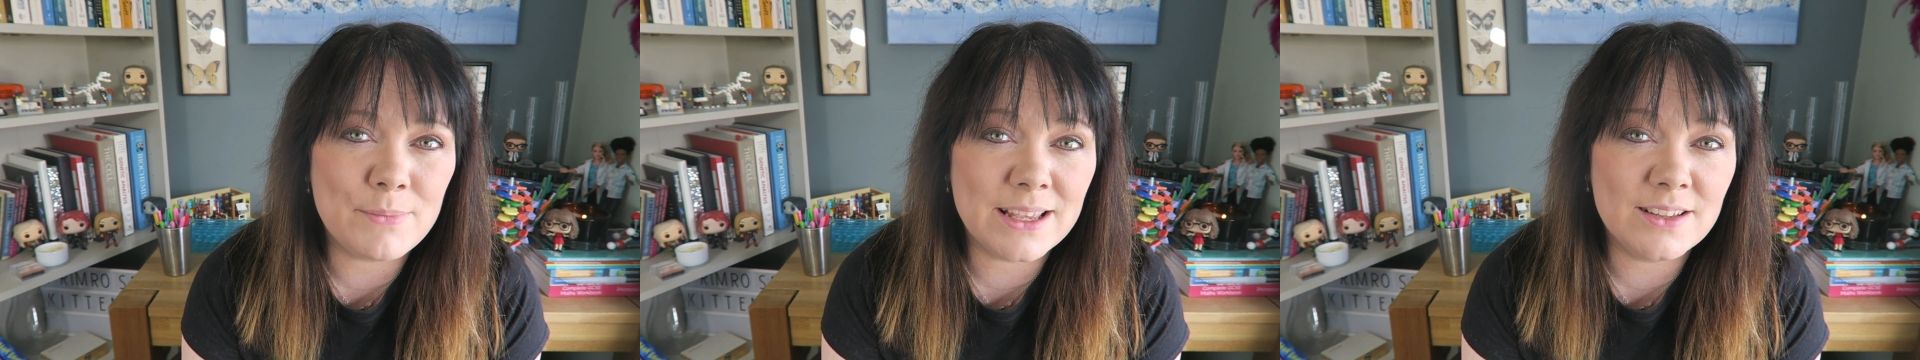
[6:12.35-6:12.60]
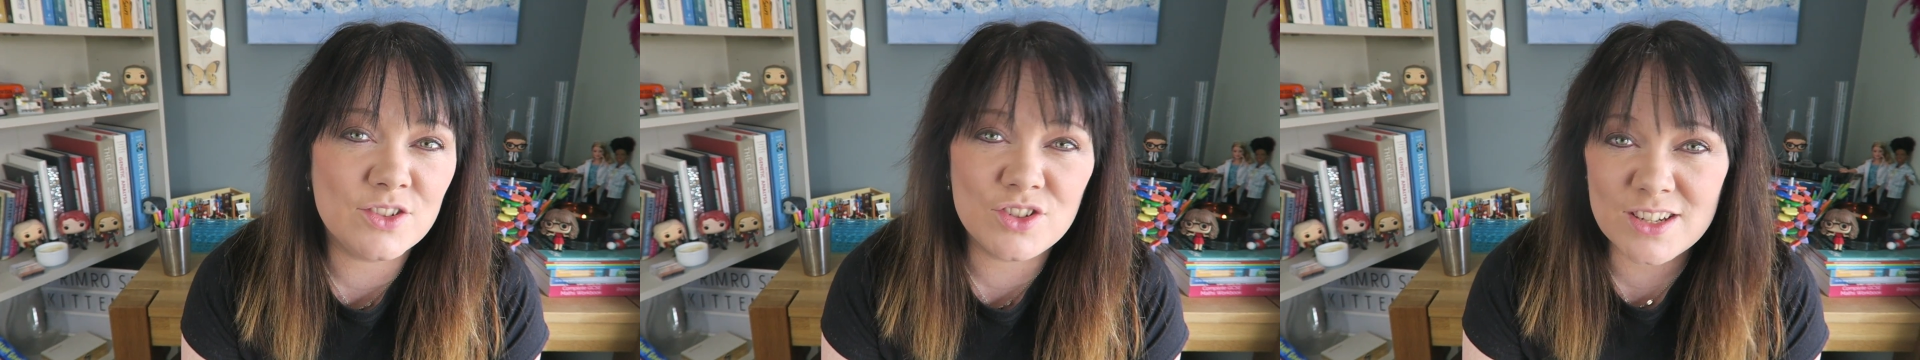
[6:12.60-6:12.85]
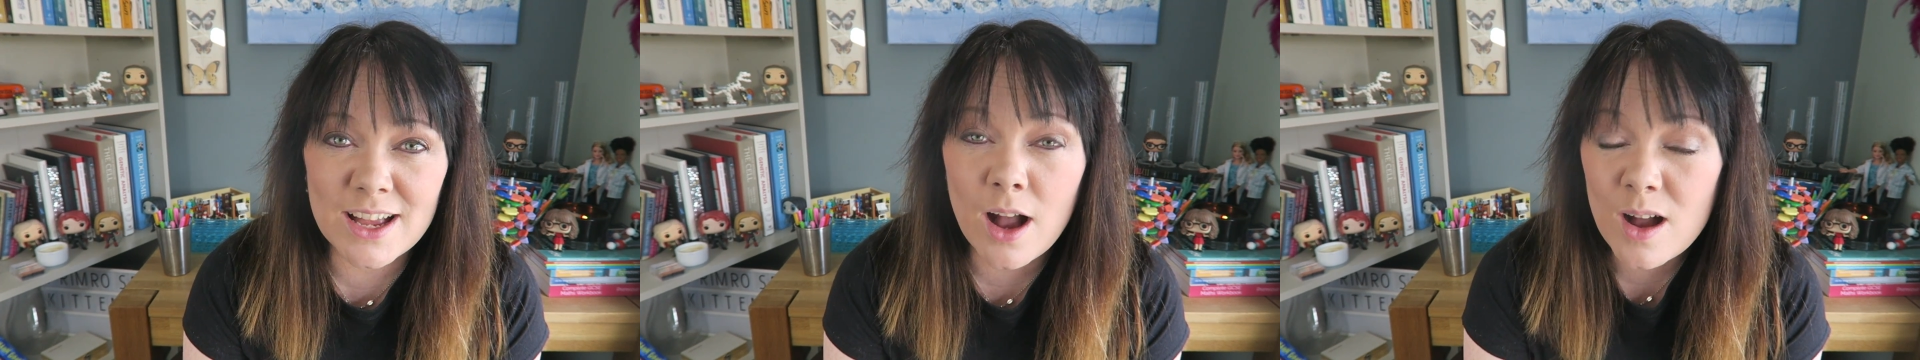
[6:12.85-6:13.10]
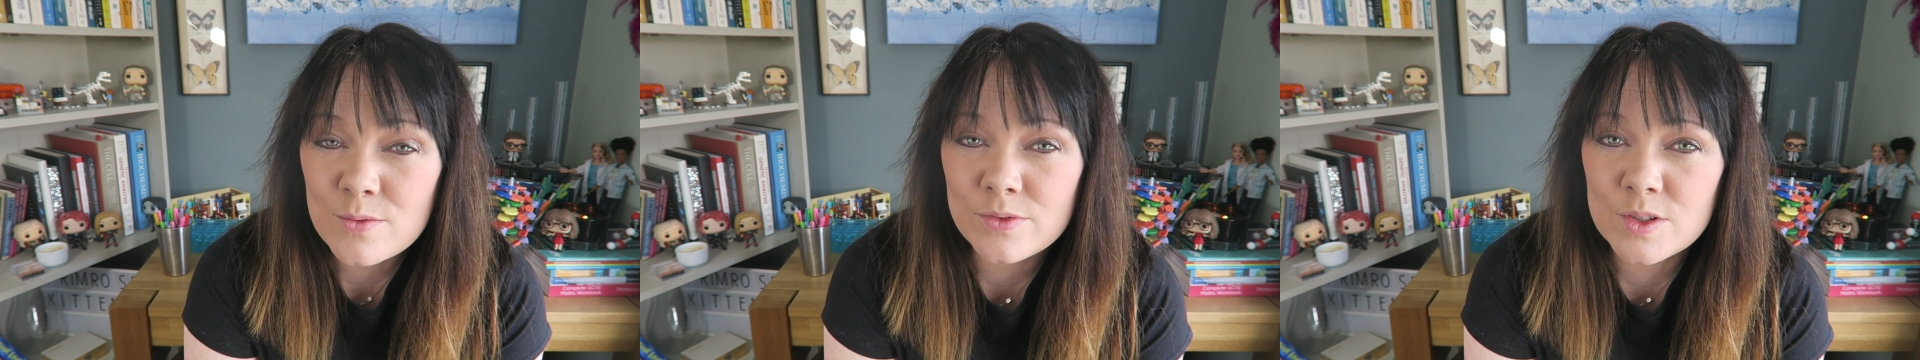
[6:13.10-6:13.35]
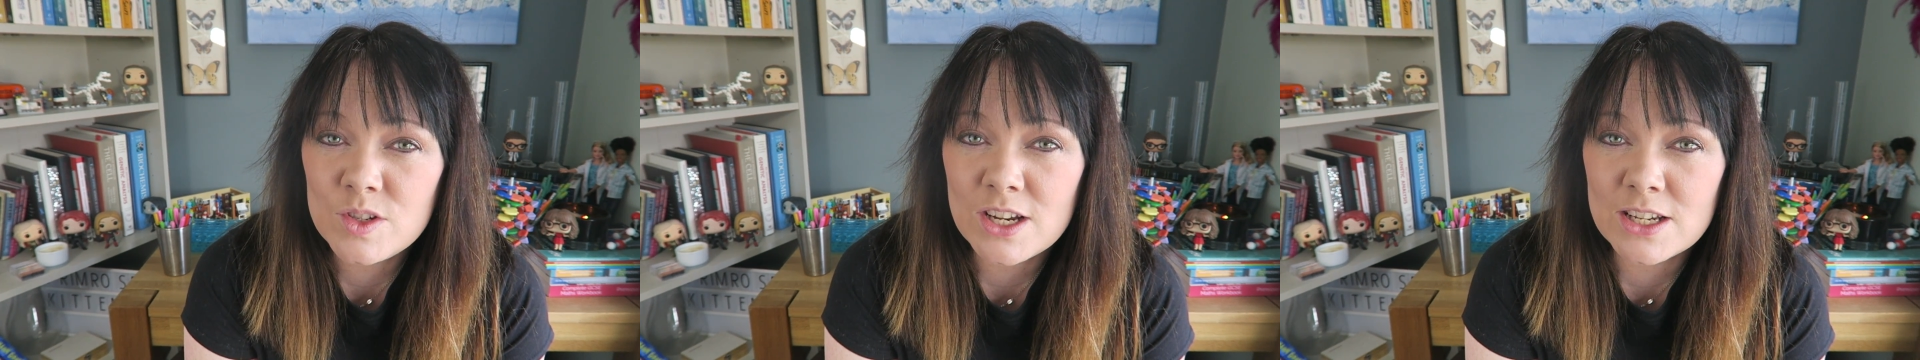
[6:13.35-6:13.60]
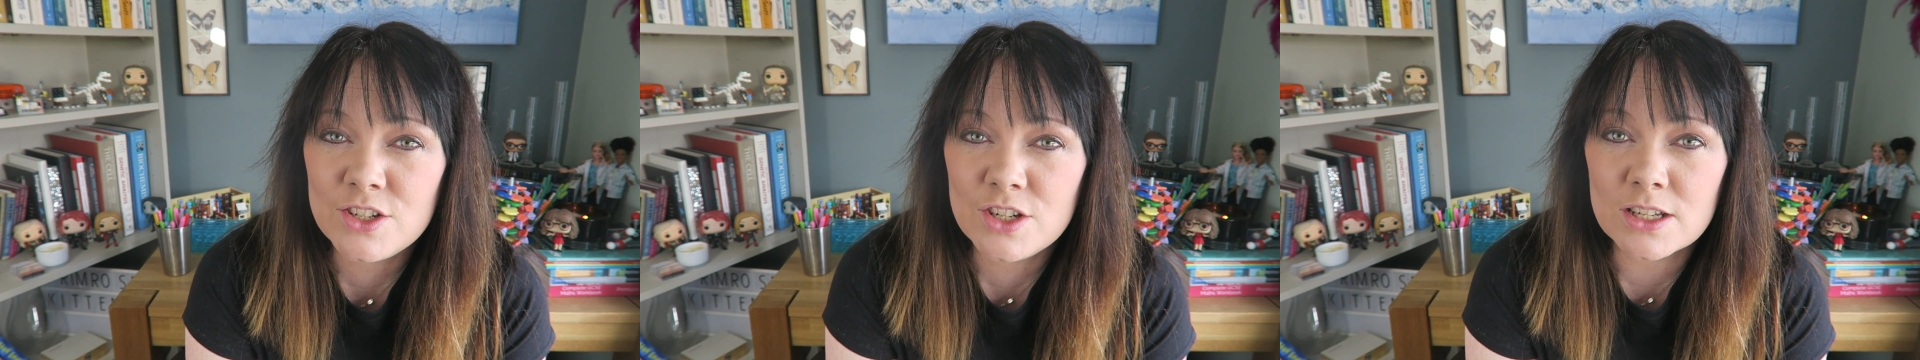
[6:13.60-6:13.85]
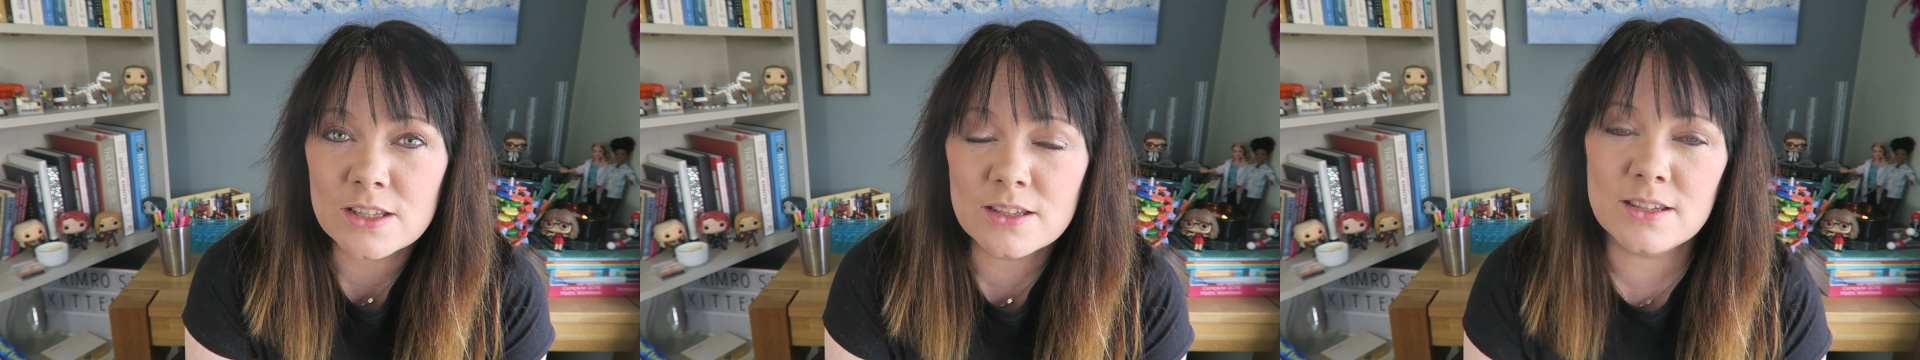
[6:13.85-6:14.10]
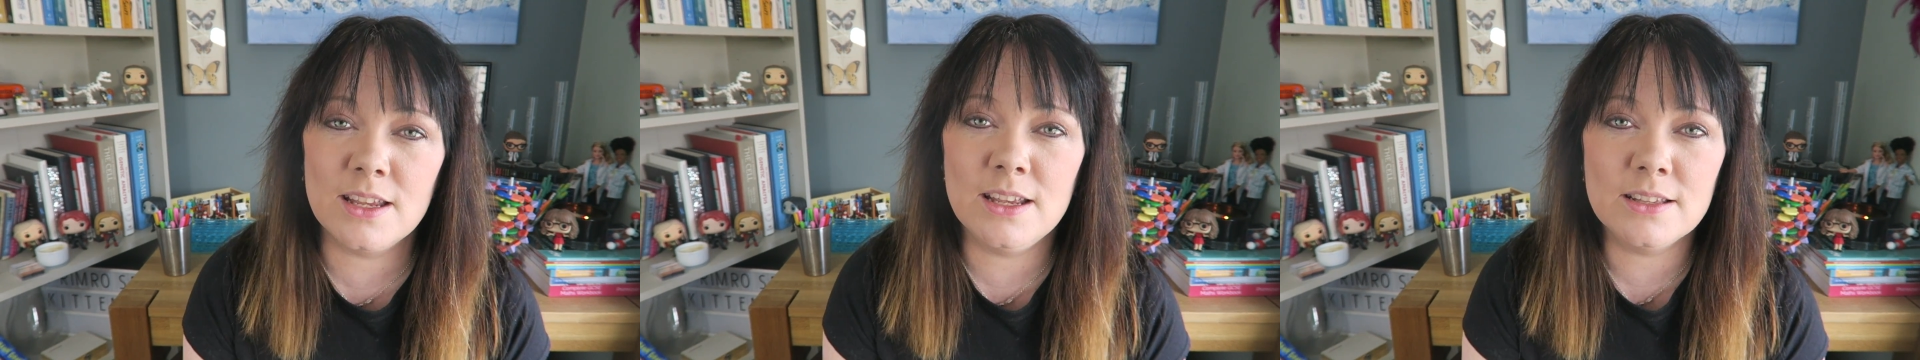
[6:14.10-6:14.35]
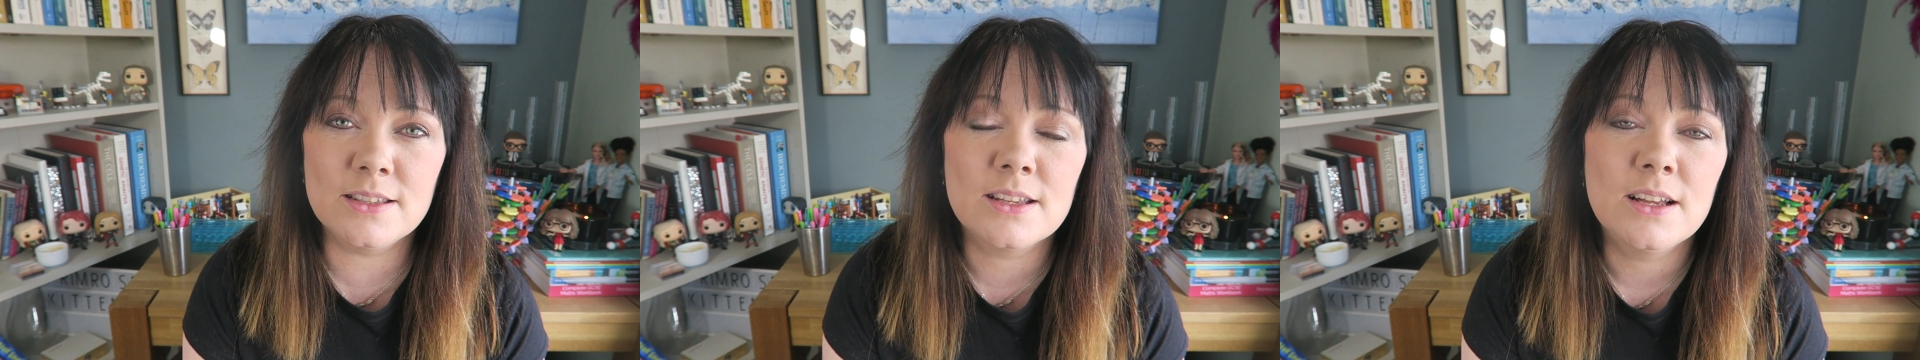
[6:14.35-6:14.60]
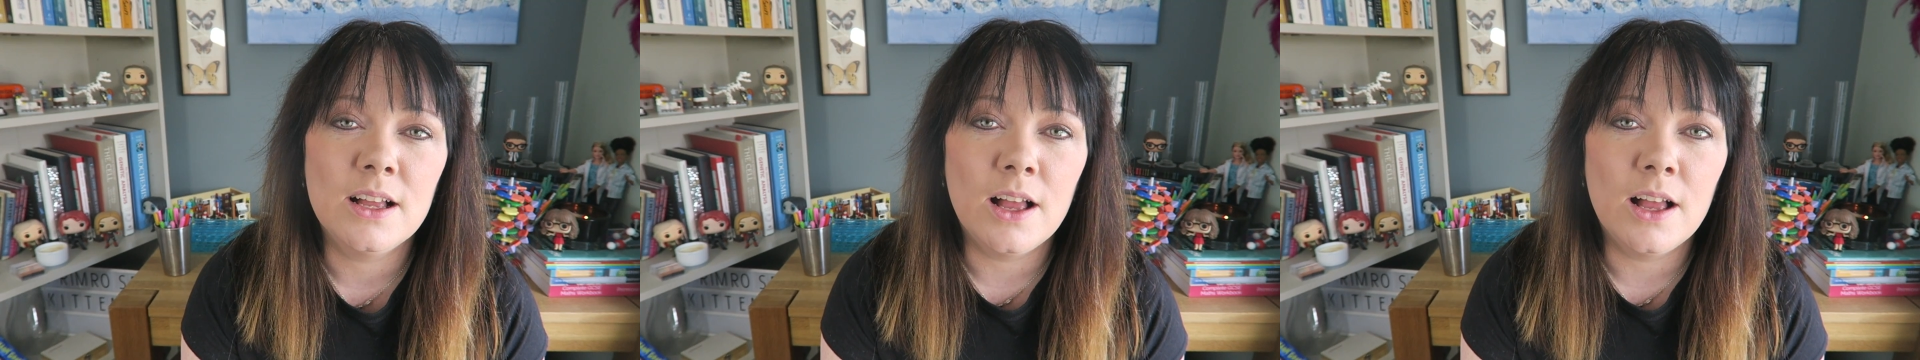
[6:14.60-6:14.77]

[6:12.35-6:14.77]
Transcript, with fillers: making helpful suggestions is,